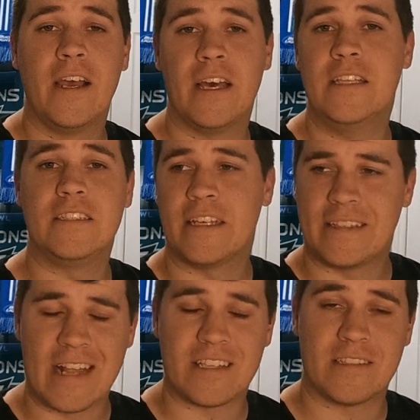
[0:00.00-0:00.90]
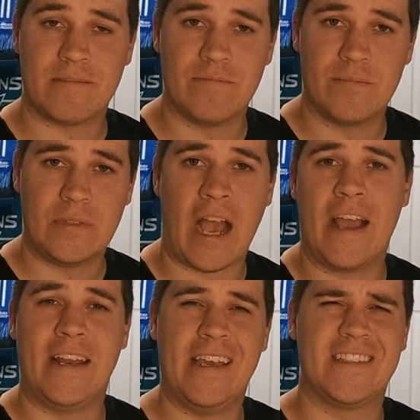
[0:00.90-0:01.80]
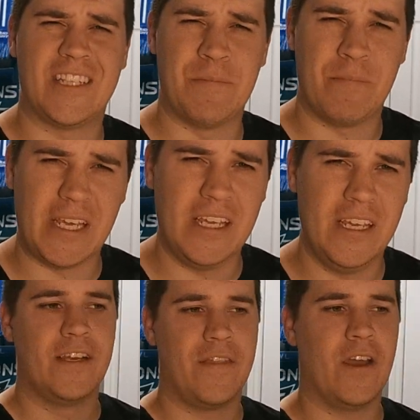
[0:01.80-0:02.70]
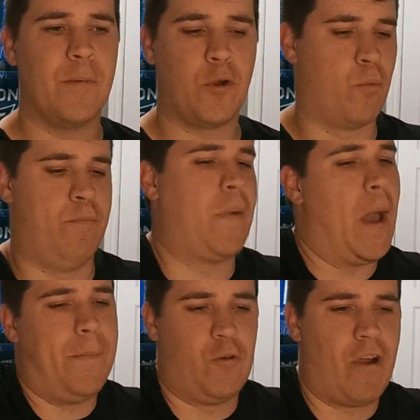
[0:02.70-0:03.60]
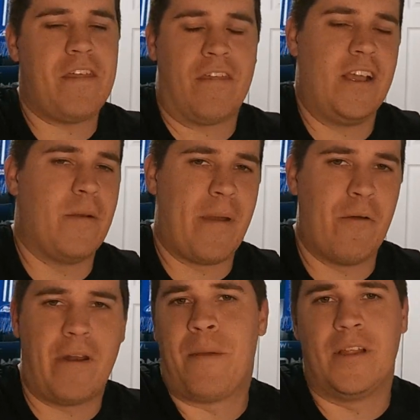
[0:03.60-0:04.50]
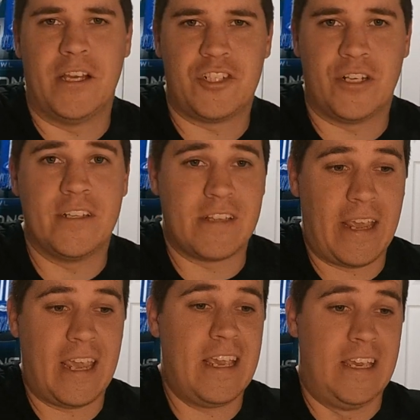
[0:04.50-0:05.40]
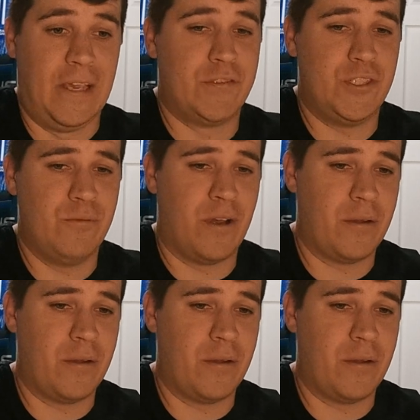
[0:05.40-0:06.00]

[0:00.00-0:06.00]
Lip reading: At least like that's kind of it to me. A great thing about emulation is like it gives you